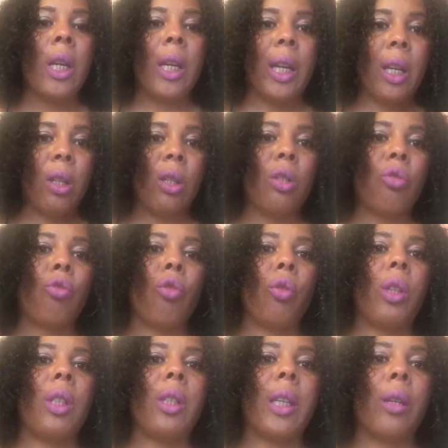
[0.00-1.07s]
It is
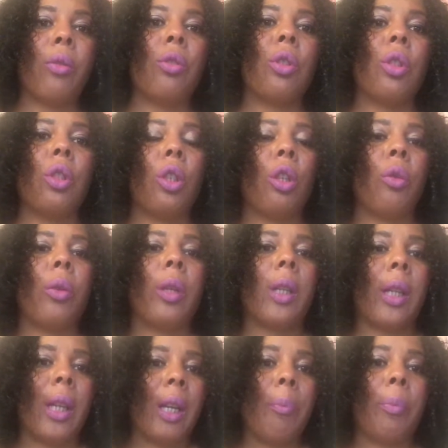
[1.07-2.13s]
truly down to you,
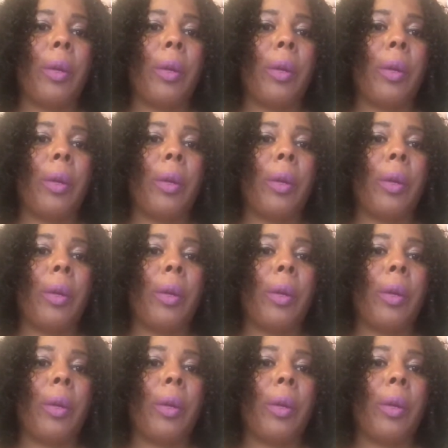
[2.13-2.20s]
okay?